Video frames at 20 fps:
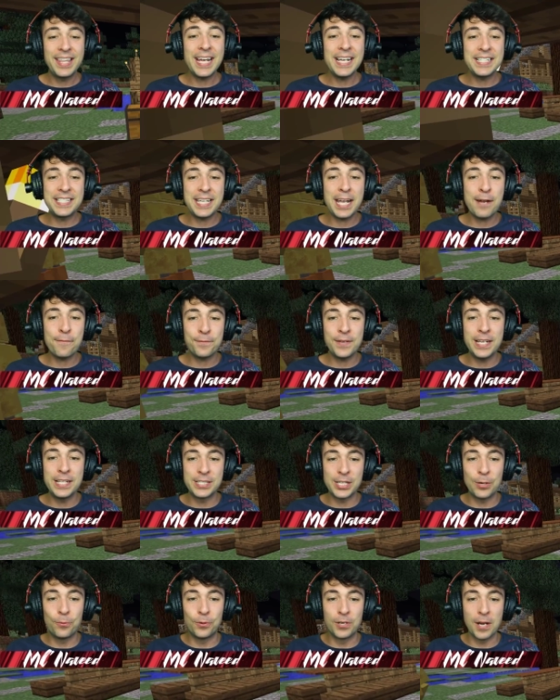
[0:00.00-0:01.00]
they definitely
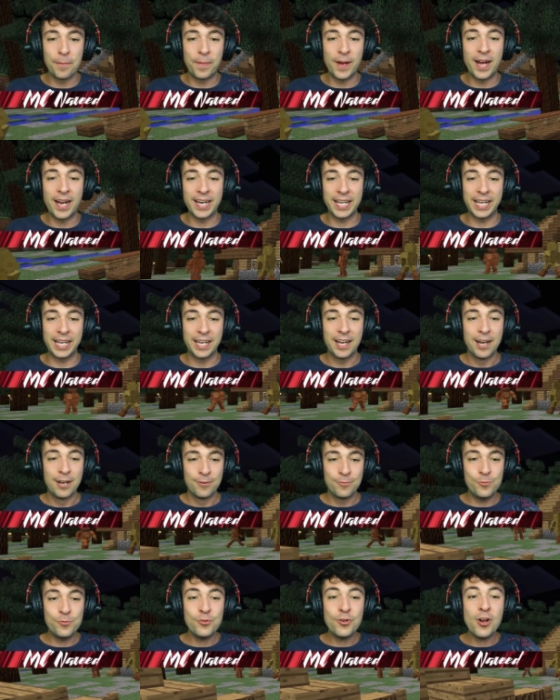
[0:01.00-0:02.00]
don't want to party.
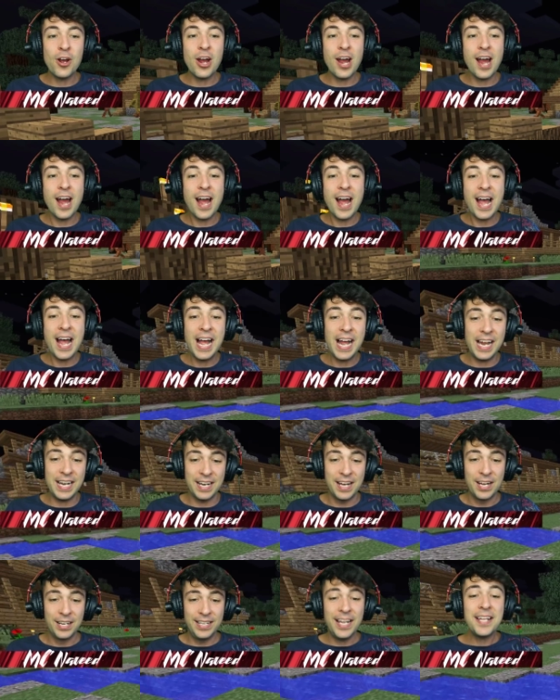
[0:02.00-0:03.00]
Run!
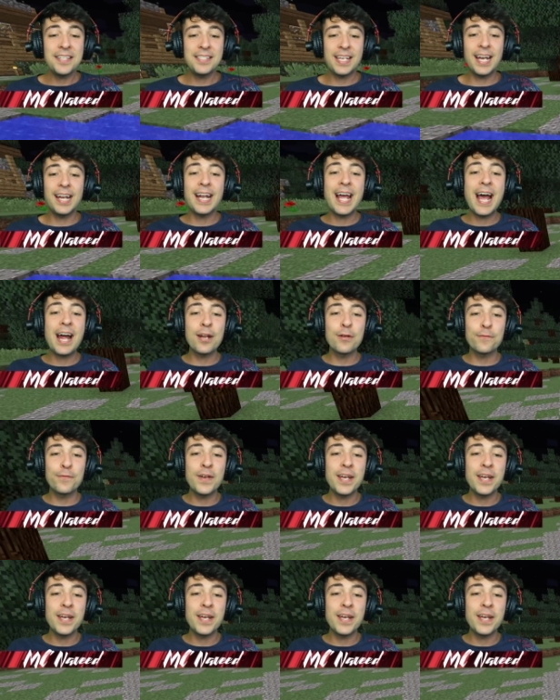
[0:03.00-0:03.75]
Let's get out of